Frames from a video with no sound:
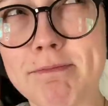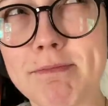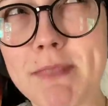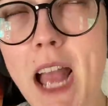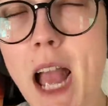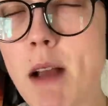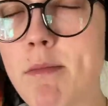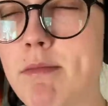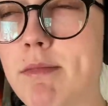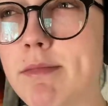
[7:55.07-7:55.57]

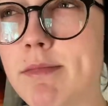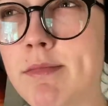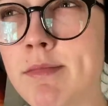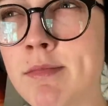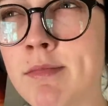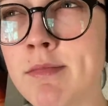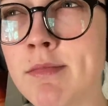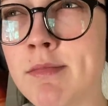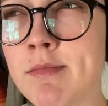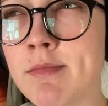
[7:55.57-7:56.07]

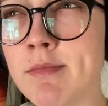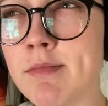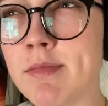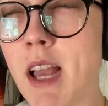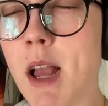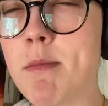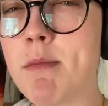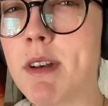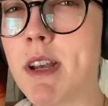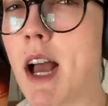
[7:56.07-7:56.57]
I'm
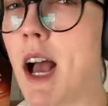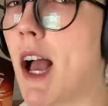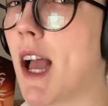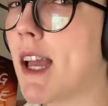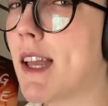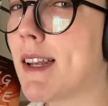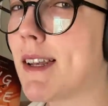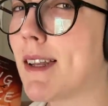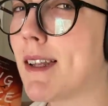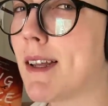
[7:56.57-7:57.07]

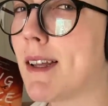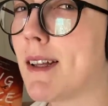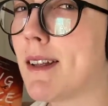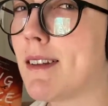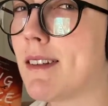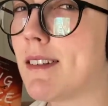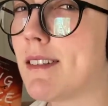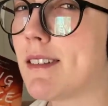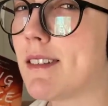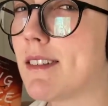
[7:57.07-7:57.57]
not
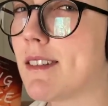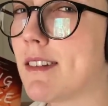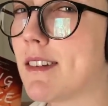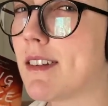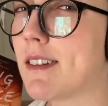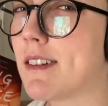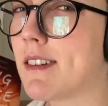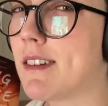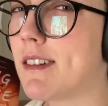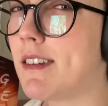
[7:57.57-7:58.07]

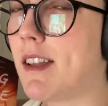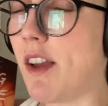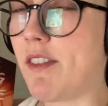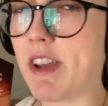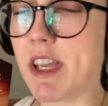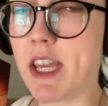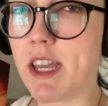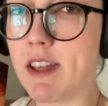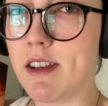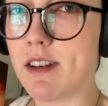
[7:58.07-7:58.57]

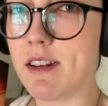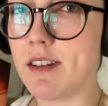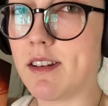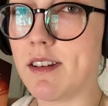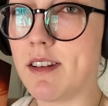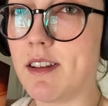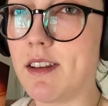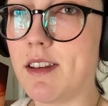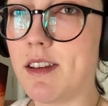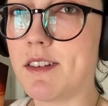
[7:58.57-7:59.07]
loving it.
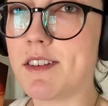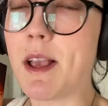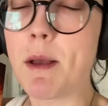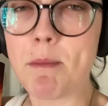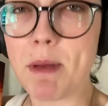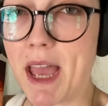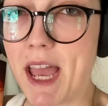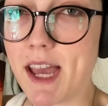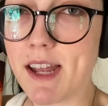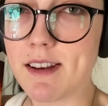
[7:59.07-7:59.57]
It's not
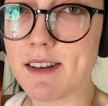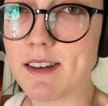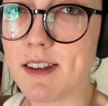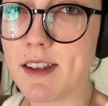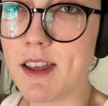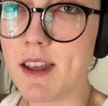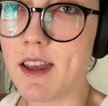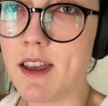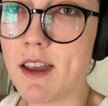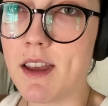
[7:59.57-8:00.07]
bad,
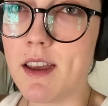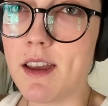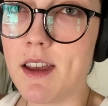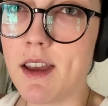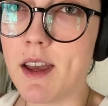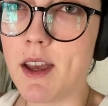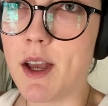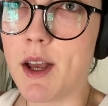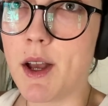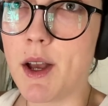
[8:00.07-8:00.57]

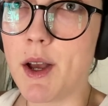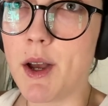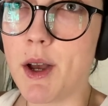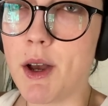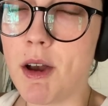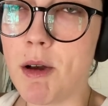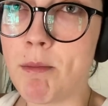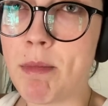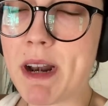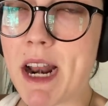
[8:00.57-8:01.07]

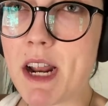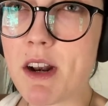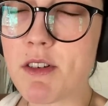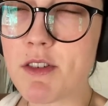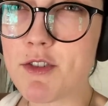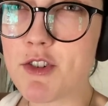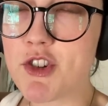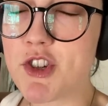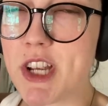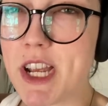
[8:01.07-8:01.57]
but I don't
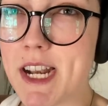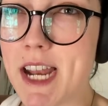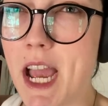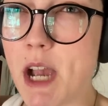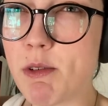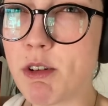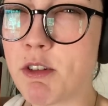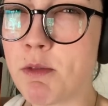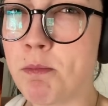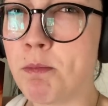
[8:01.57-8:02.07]
understand
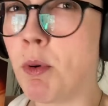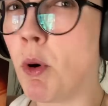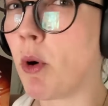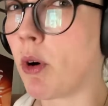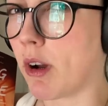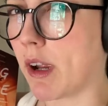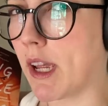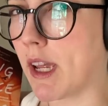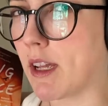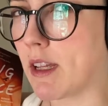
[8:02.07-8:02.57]
how it's
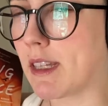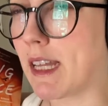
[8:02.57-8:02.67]
boring.